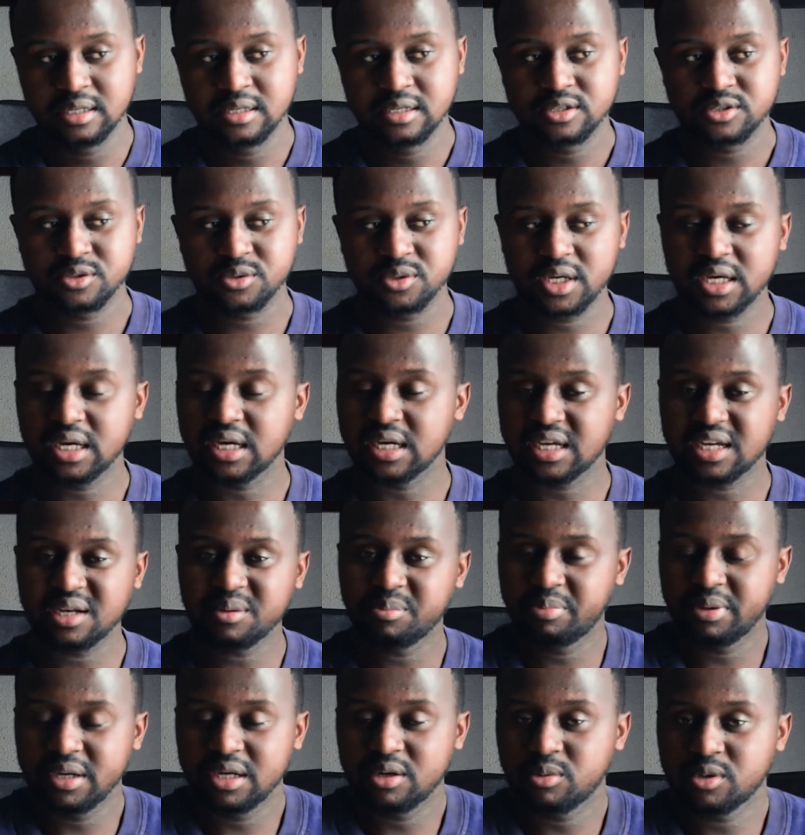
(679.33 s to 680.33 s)
So yeah,
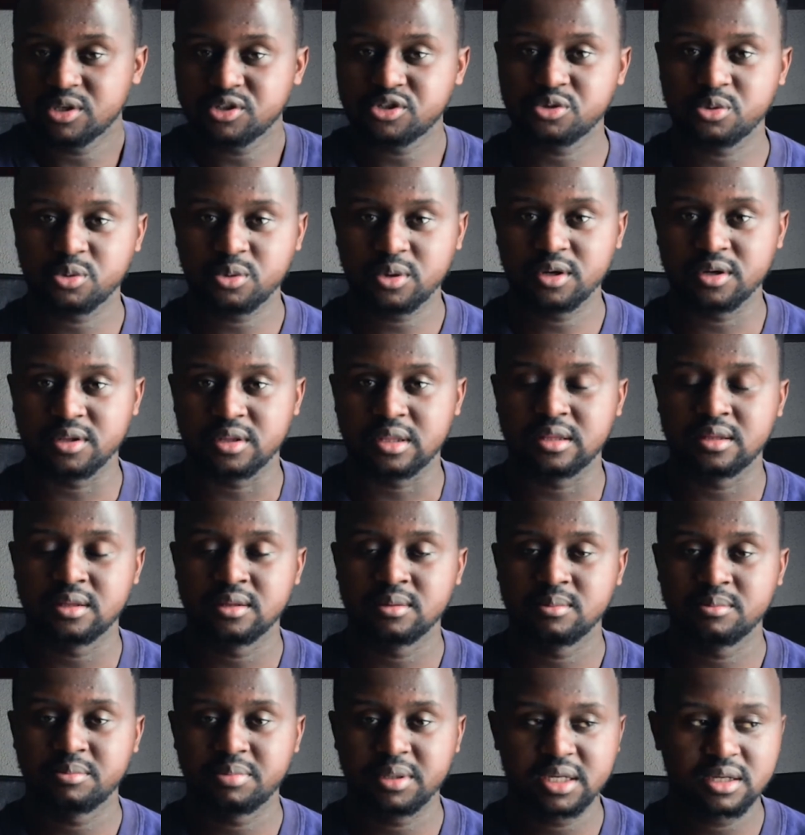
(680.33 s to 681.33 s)
get paid what you're worth,
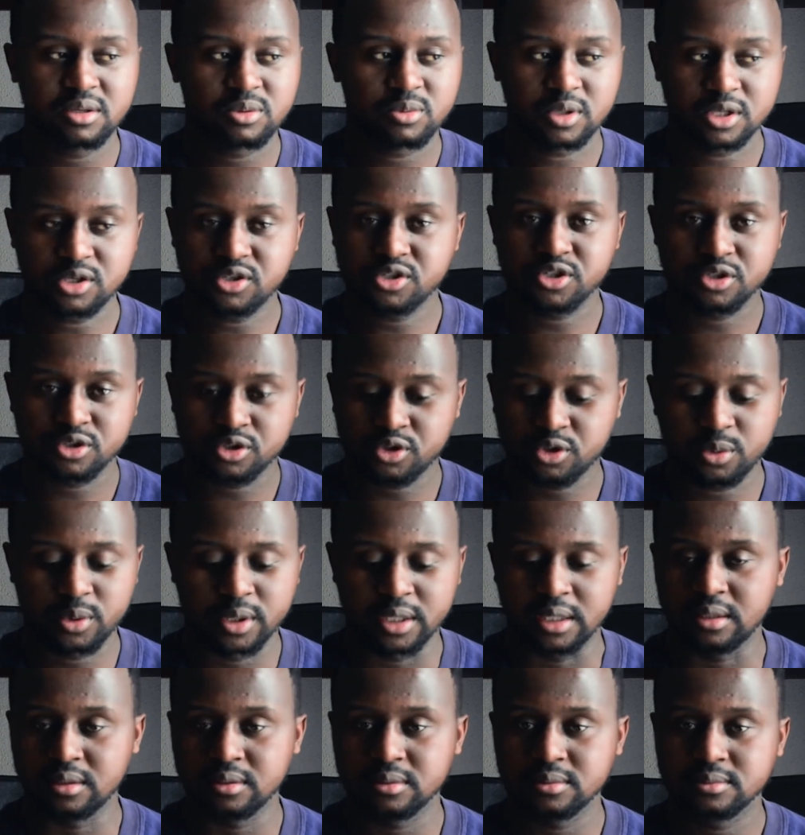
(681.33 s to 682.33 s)
paid what you're
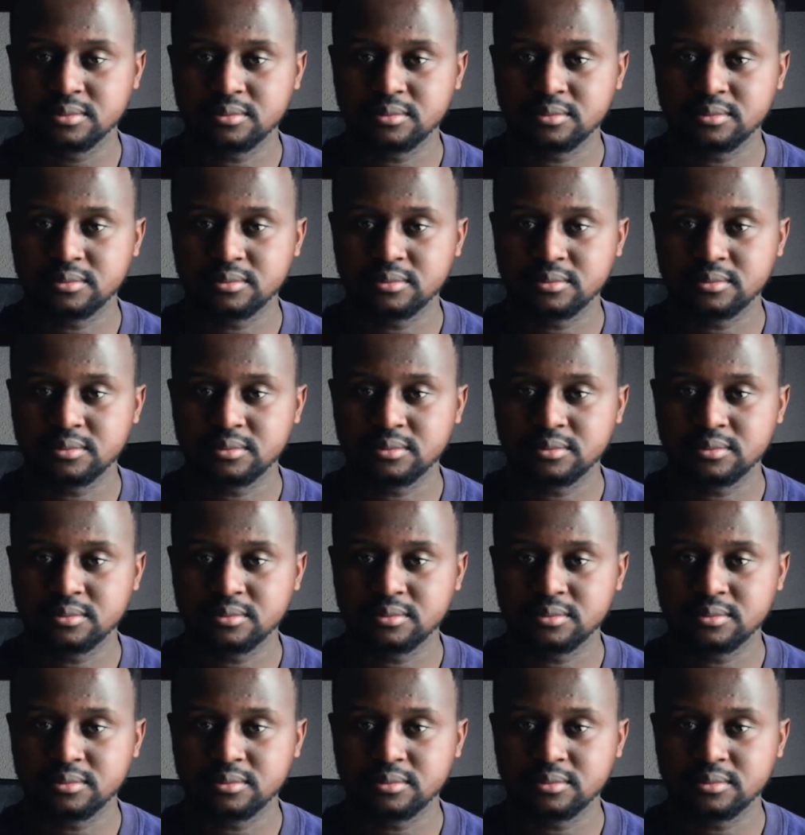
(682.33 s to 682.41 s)
doing.